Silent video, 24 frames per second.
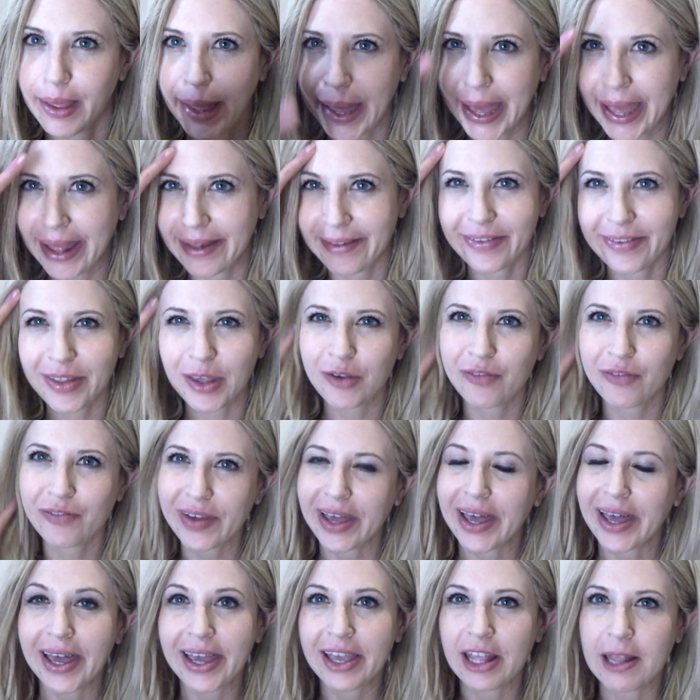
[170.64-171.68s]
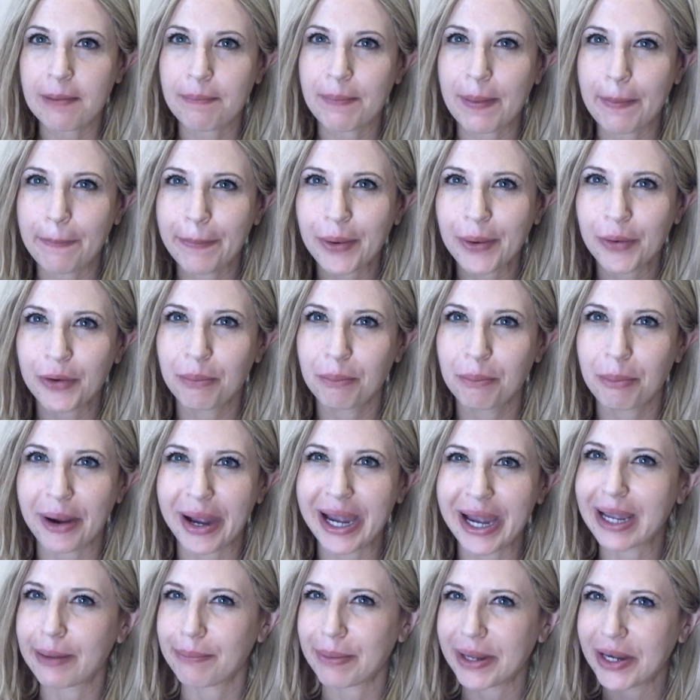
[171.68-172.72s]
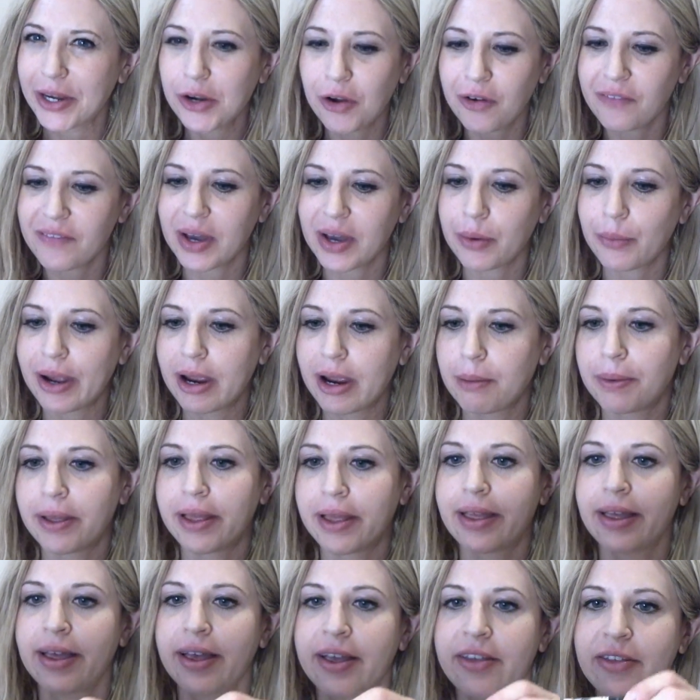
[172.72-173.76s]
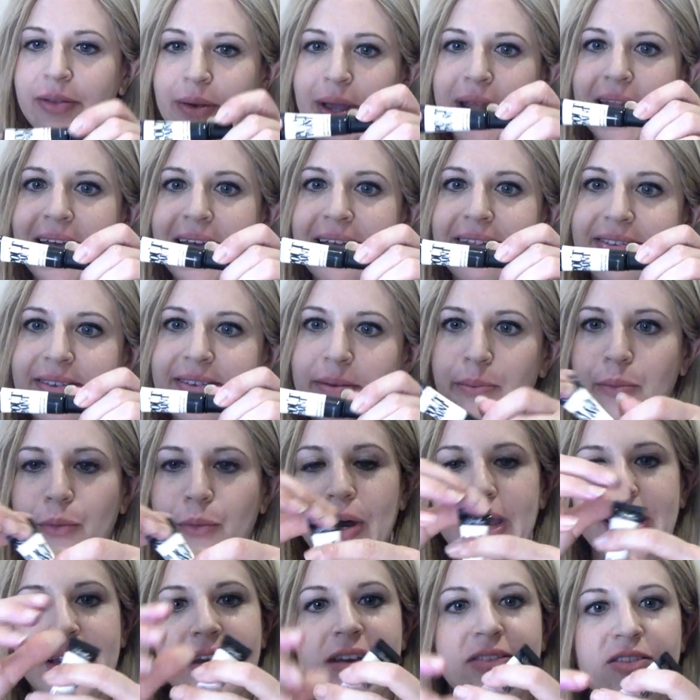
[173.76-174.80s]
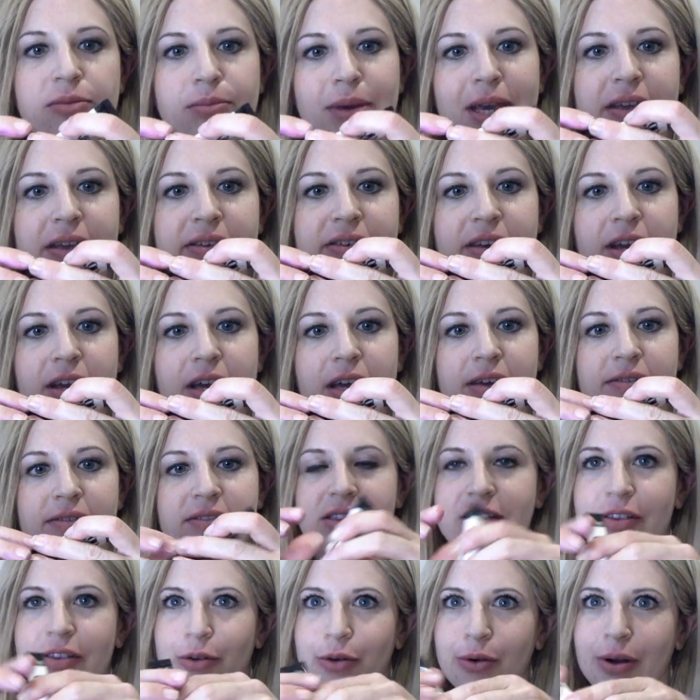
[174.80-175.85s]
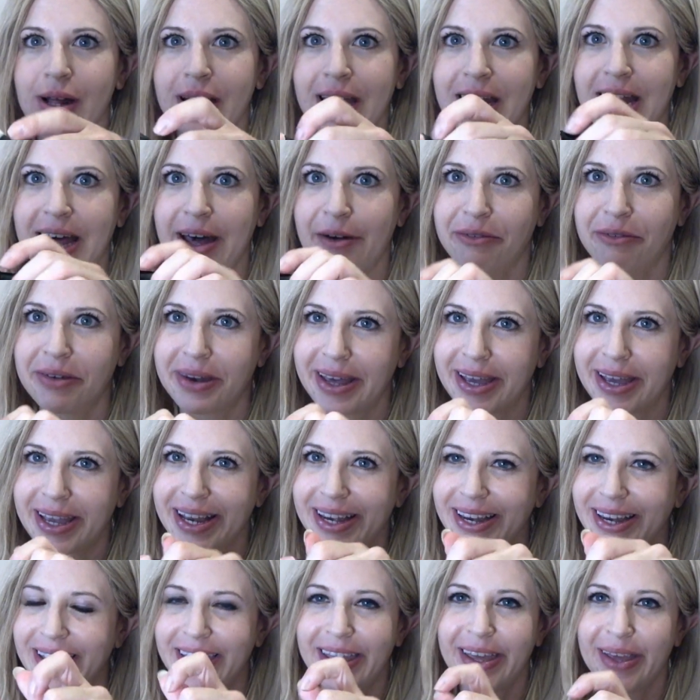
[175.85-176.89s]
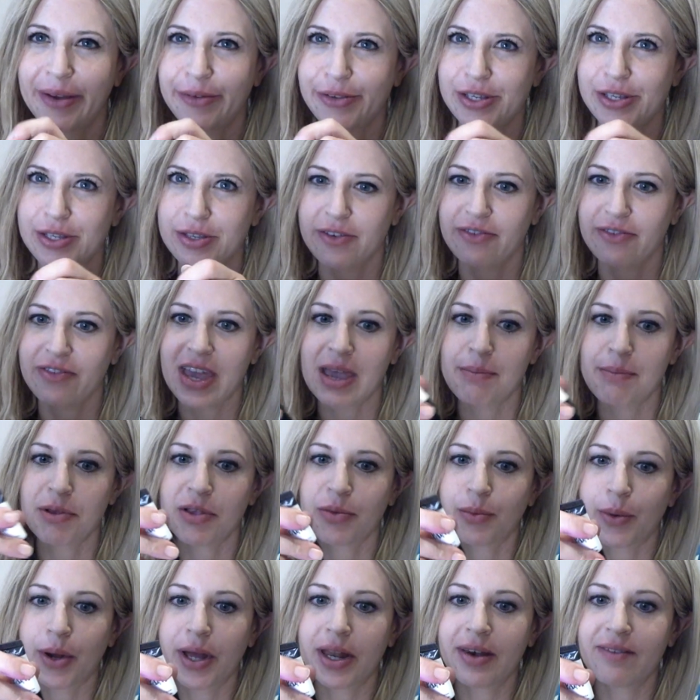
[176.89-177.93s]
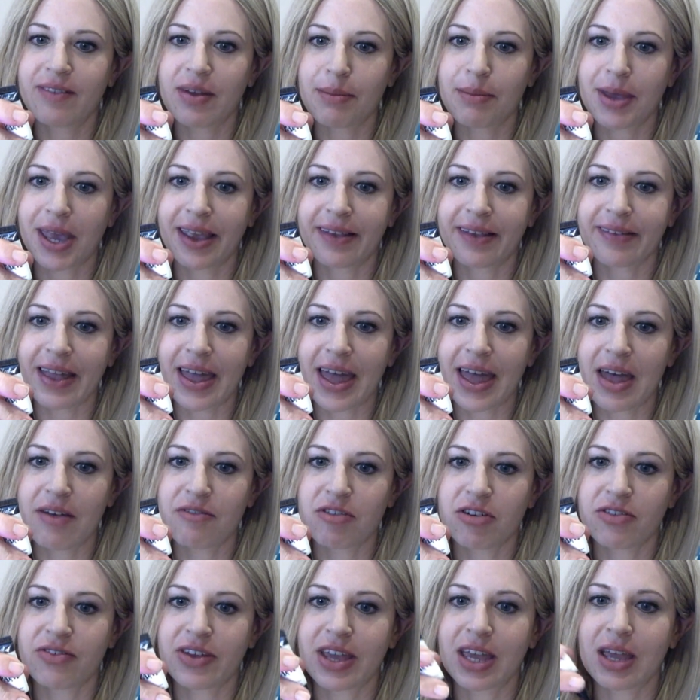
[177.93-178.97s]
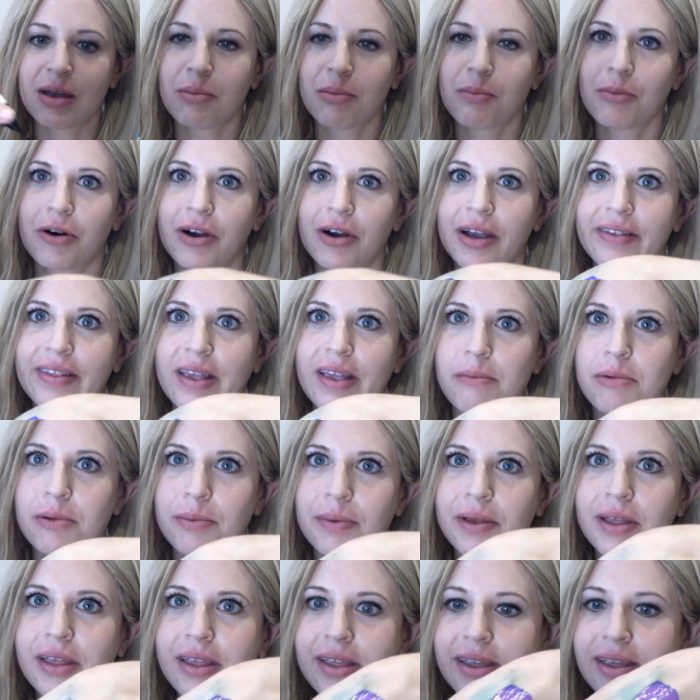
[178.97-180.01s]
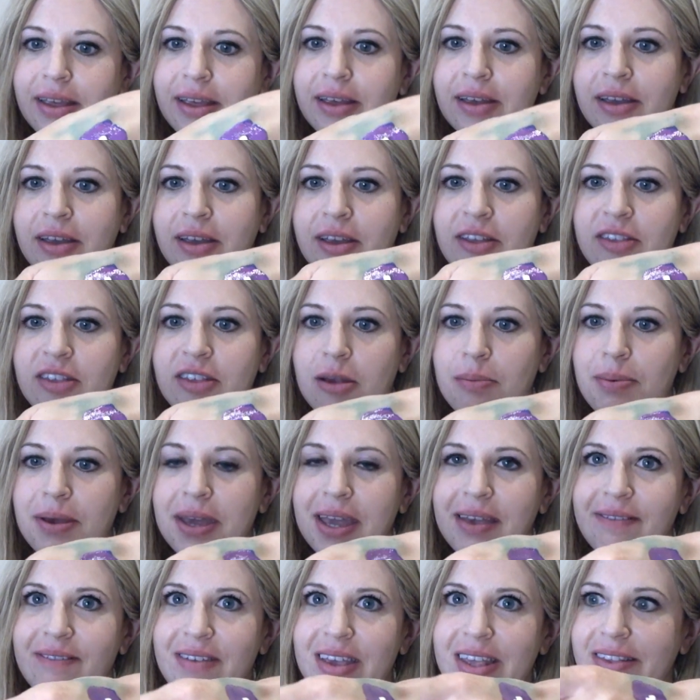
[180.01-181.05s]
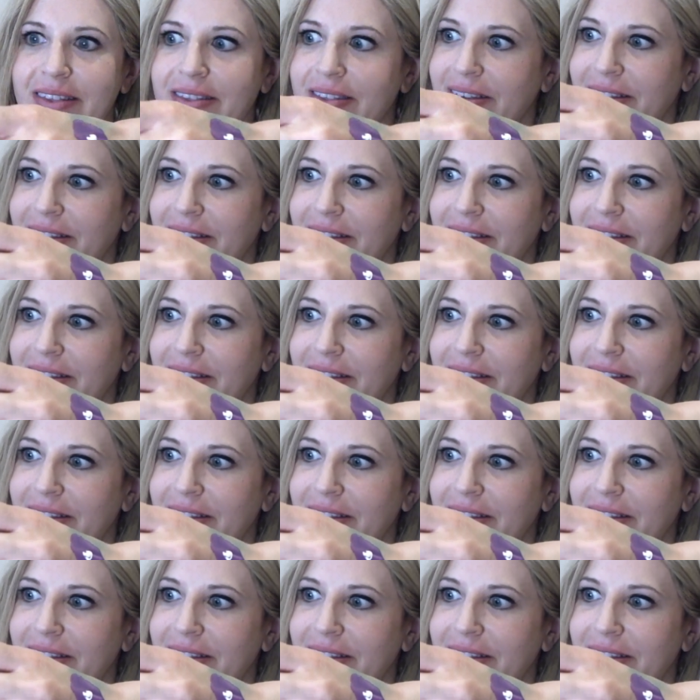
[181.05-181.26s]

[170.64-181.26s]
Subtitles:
and so far it's been bold and bright but not that wearable. So I'm going to add some white to the mixture. This is called Cloud 9, which is the famous one that makes everything more acceptable. So putting this